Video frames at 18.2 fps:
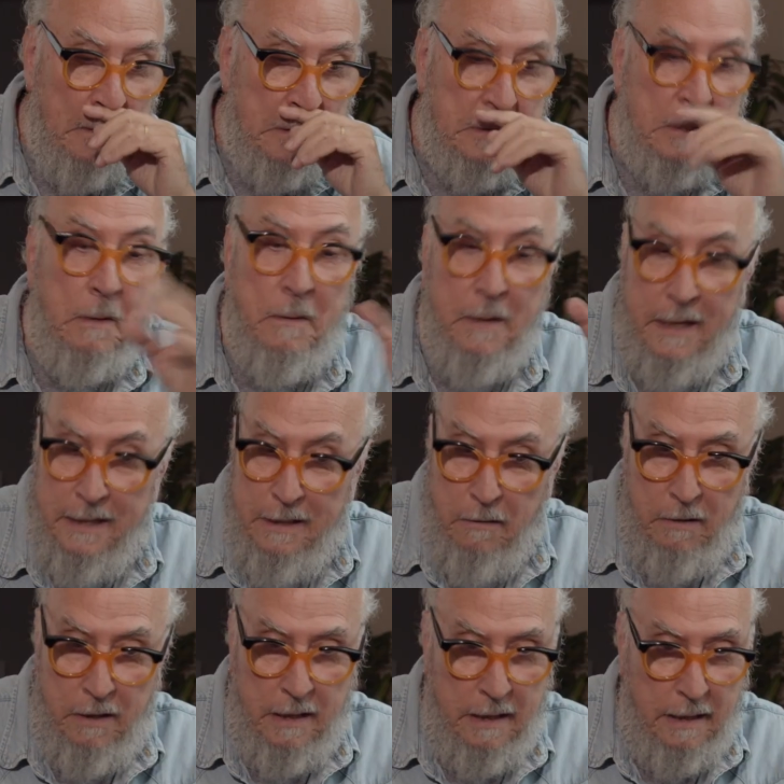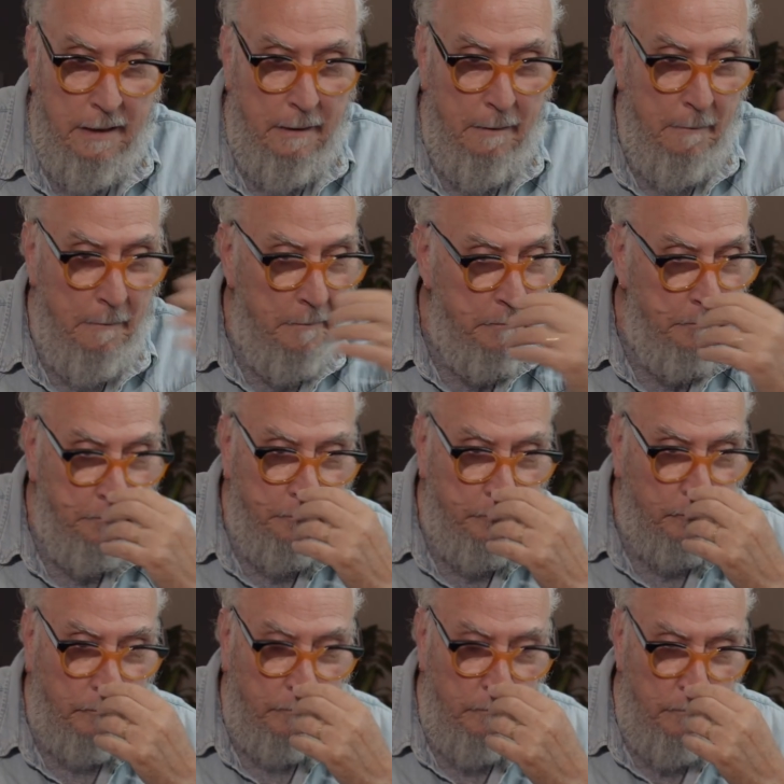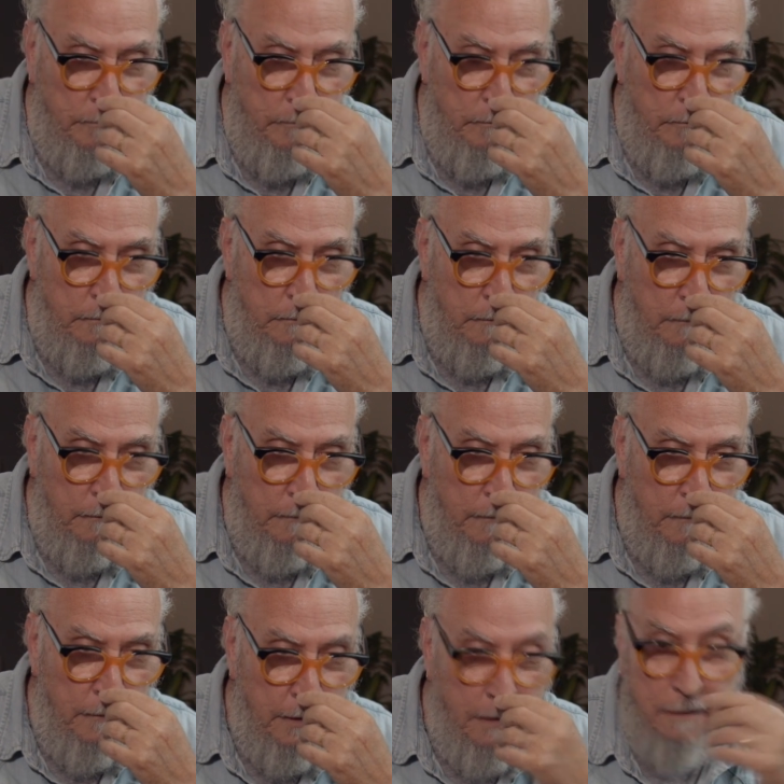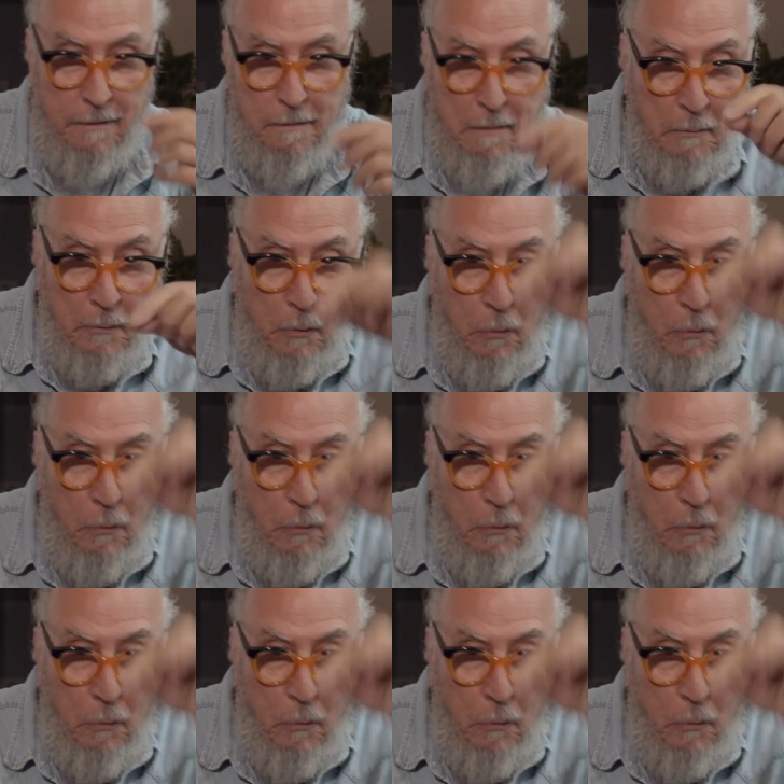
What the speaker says: So anyway, I remember